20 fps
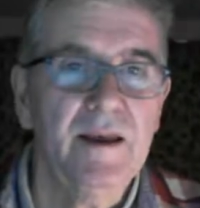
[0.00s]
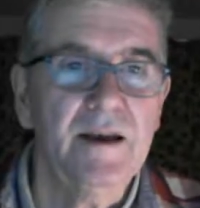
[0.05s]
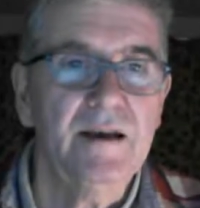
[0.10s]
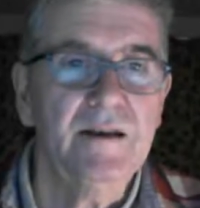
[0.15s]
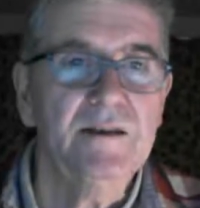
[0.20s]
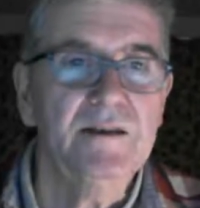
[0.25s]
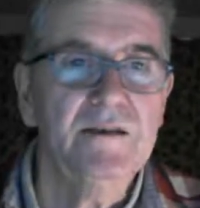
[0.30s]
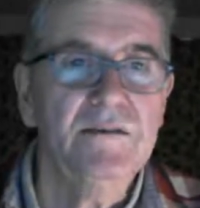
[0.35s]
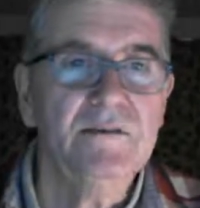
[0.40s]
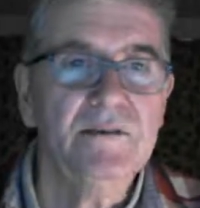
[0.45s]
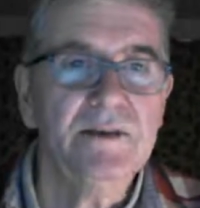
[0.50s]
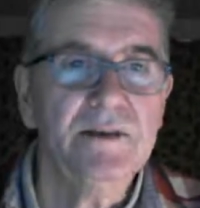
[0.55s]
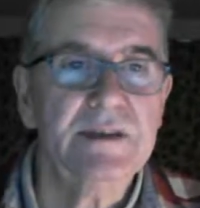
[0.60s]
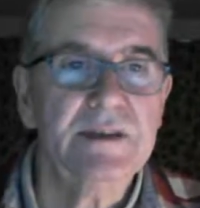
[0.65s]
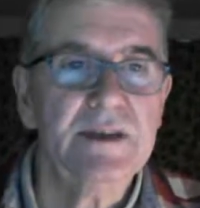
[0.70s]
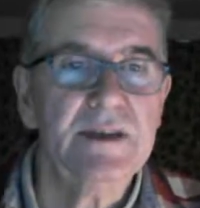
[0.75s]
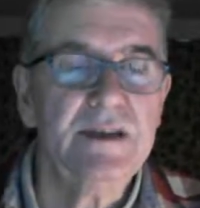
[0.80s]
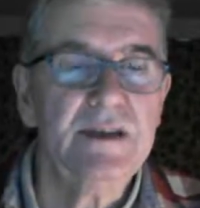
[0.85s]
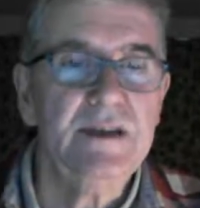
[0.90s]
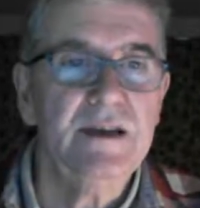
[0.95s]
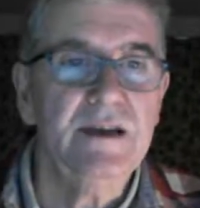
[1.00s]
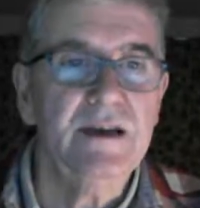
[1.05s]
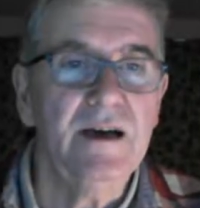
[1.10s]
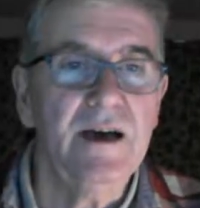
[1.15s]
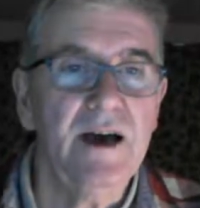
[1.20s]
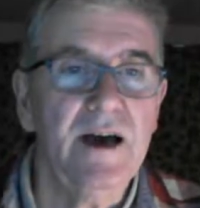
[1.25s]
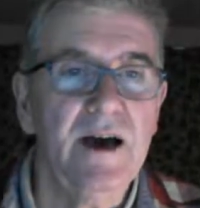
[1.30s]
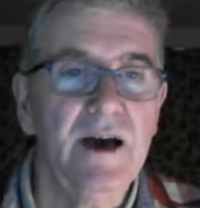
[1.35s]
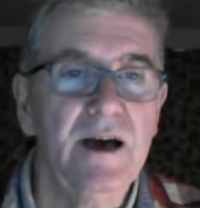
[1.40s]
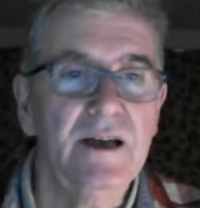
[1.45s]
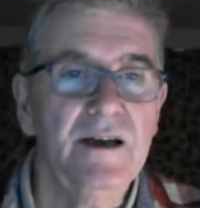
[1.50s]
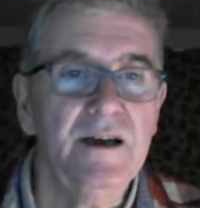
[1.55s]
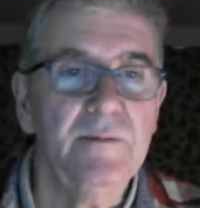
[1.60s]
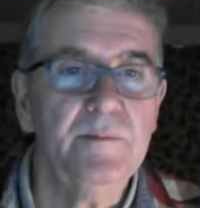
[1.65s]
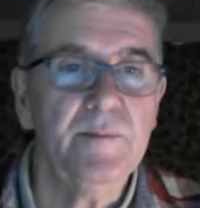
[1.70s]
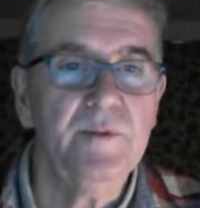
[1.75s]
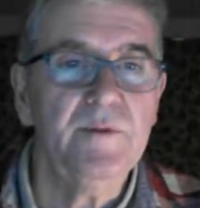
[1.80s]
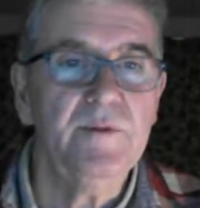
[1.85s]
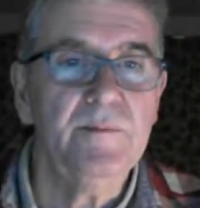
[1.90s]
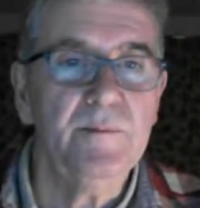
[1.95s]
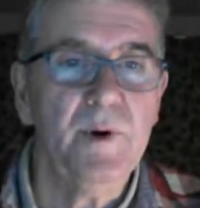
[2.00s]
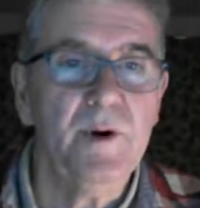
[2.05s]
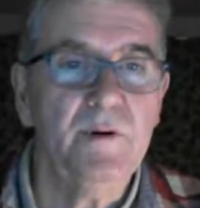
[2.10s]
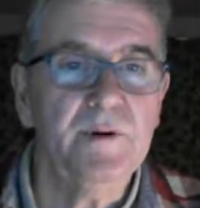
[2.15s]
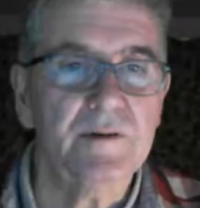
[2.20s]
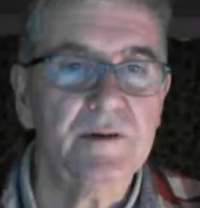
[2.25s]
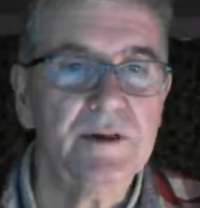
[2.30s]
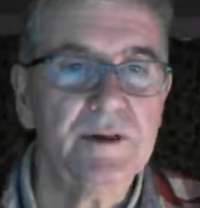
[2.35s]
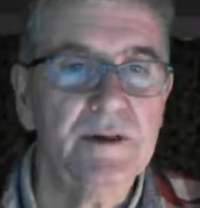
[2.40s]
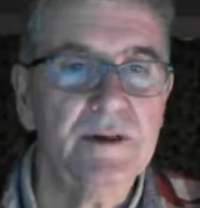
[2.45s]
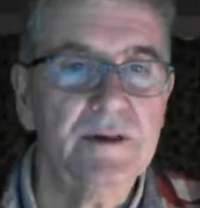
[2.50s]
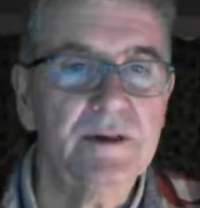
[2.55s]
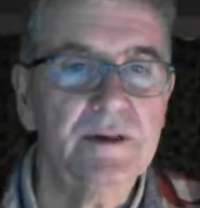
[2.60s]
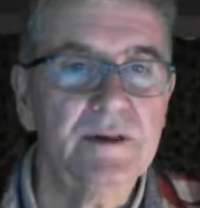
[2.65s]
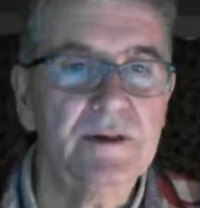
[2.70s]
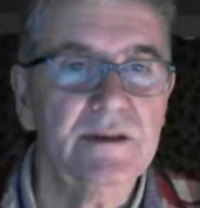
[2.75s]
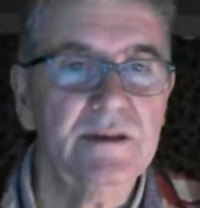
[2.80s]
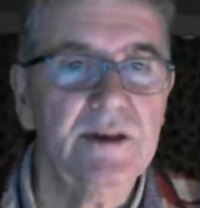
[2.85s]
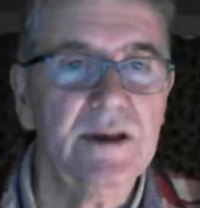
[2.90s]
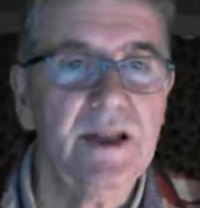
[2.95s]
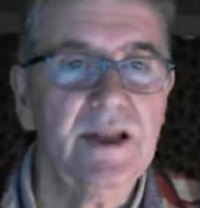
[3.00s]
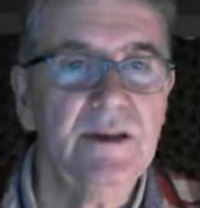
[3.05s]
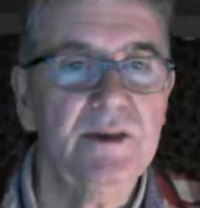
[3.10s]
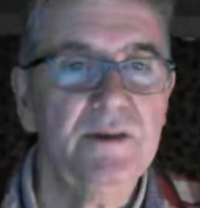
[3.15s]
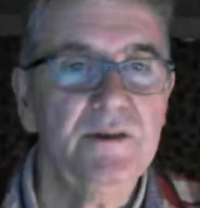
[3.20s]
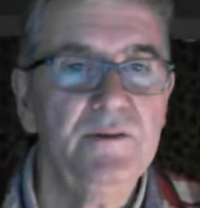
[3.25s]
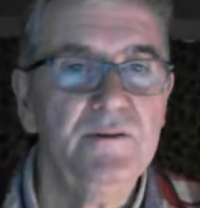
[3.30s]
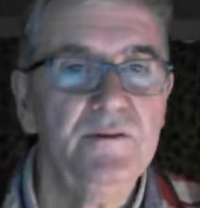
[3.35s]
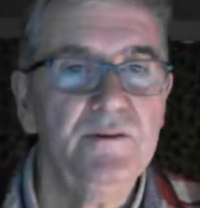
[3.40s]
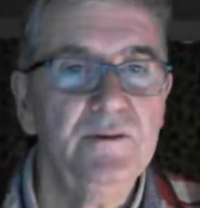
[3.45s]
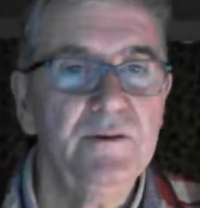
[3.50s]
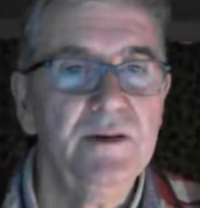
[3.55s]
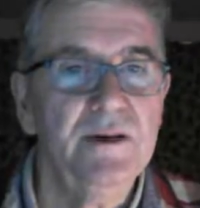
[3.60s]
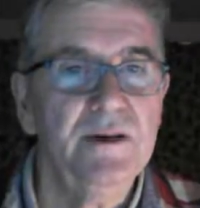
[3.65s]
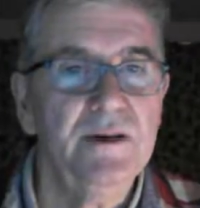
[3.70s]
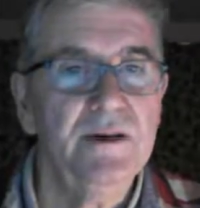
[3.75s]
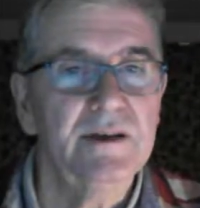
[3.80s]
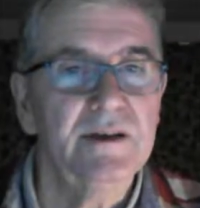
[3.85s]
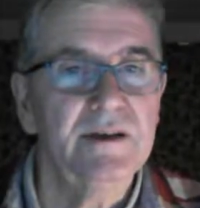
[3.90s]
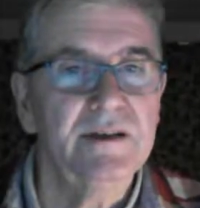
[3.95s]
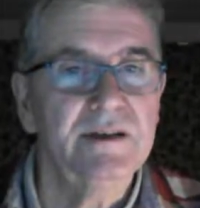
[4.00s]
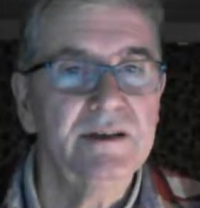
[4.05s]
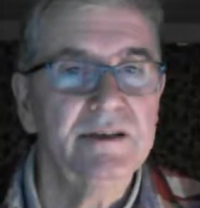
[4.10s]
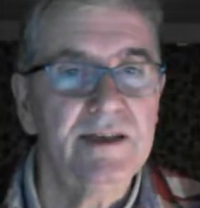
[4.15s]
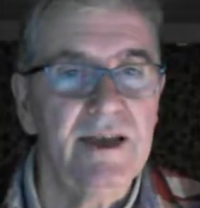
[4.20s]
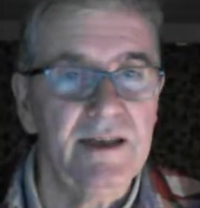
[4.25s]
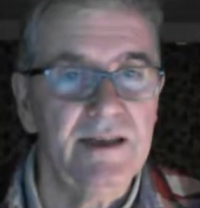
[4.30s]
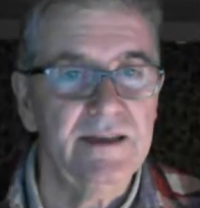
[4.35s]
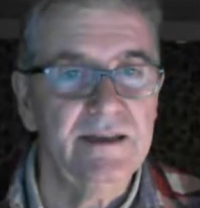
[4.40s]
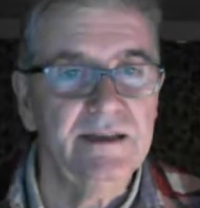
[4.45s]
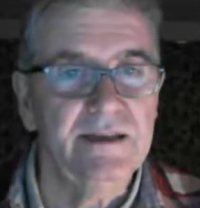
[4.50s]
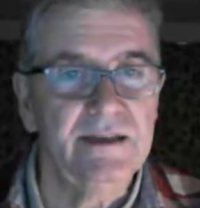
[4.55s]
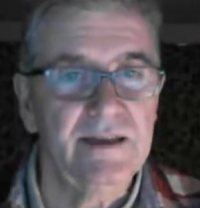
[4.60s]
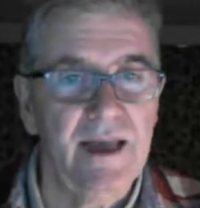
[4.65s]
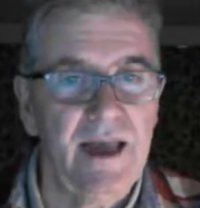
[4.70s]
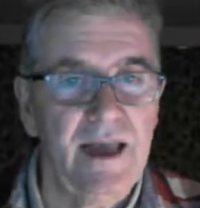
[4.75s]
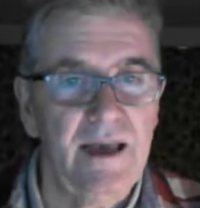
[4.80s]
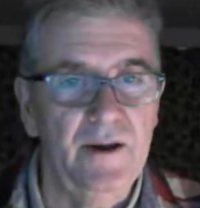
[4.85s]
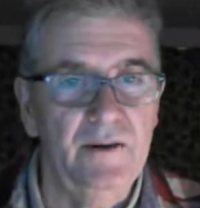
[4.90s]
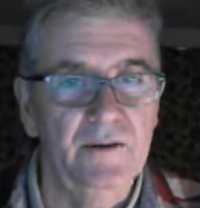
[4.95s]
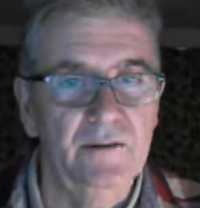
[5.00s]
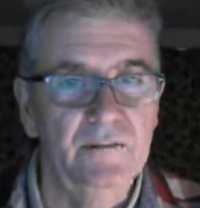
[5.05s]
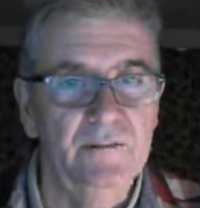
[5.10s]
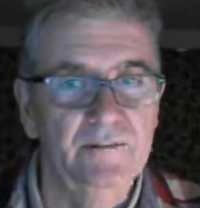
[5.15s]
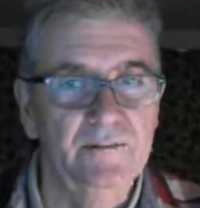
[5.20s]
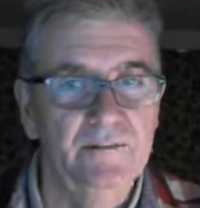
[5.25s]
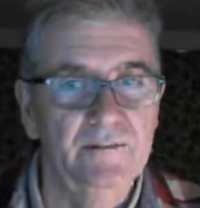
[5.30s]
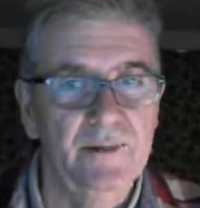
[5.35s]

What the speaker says: and you see a number of boxes that let you set the scale.